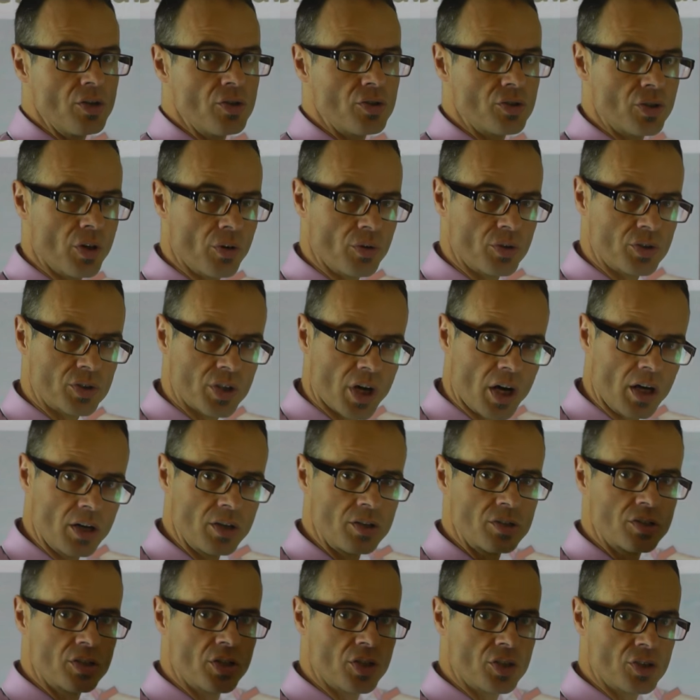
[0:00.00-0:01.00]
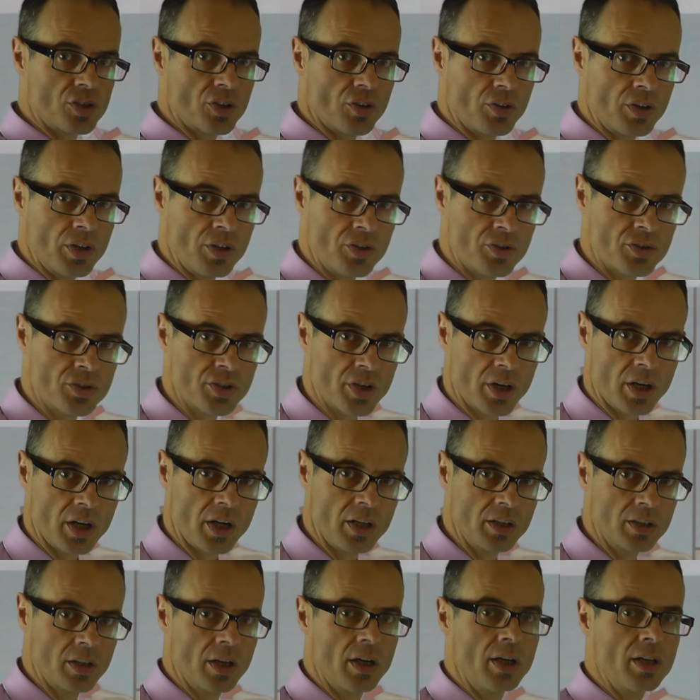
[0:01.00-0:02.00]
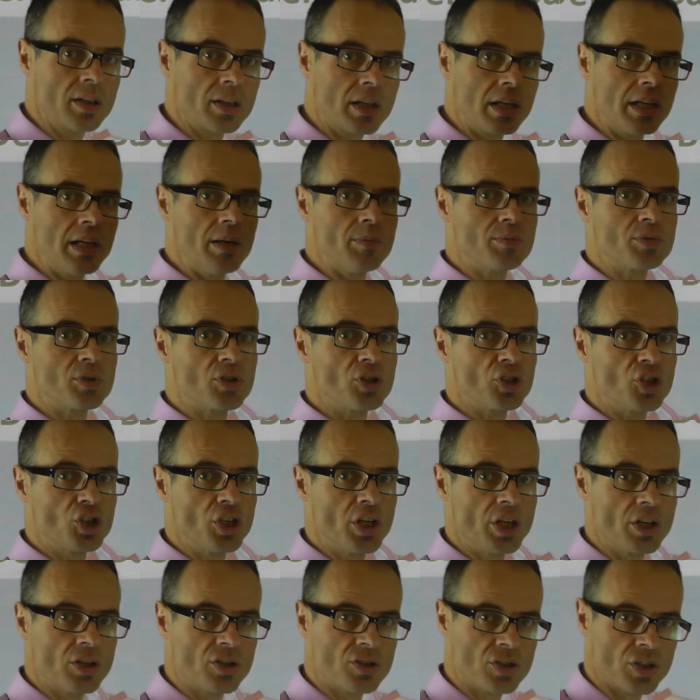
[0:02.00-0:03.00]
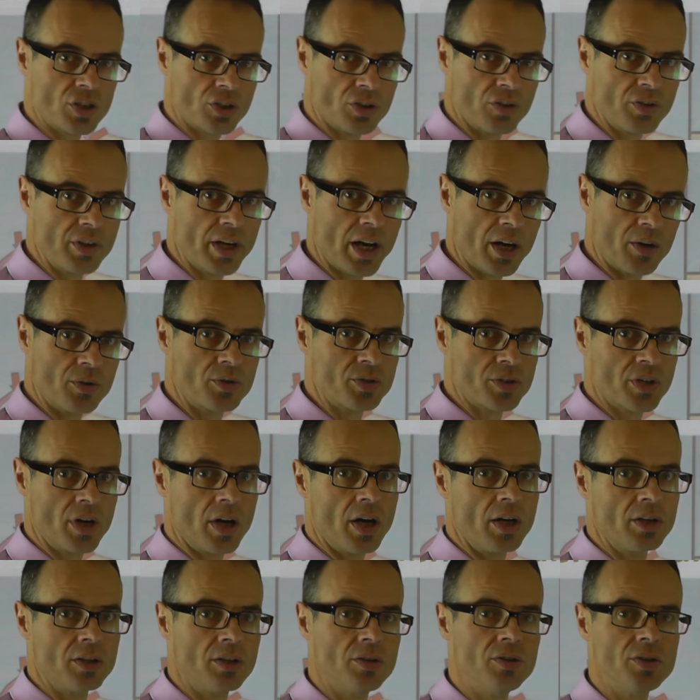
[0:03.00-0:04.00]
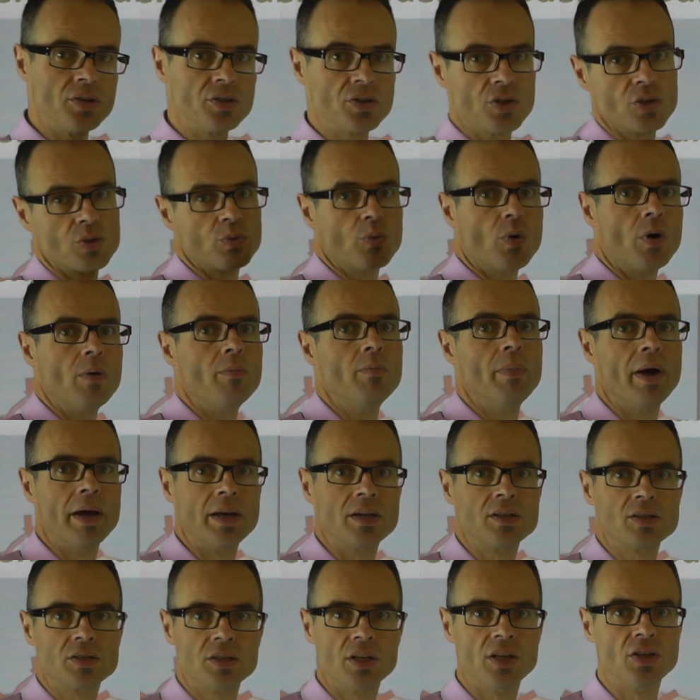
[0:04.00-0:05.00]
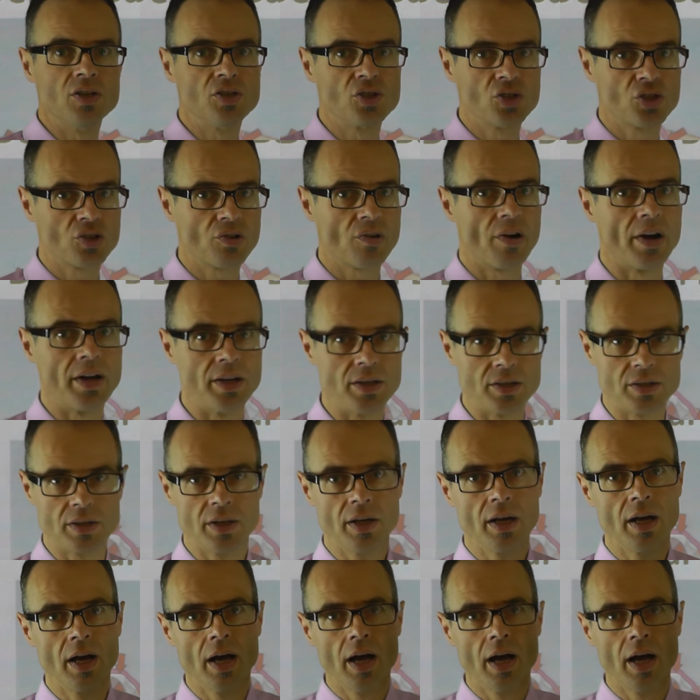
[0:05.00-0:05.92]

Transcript: So the tongue sits on the inside, the lips and the cheeks sit on the outside, and this is what makes teeth straight.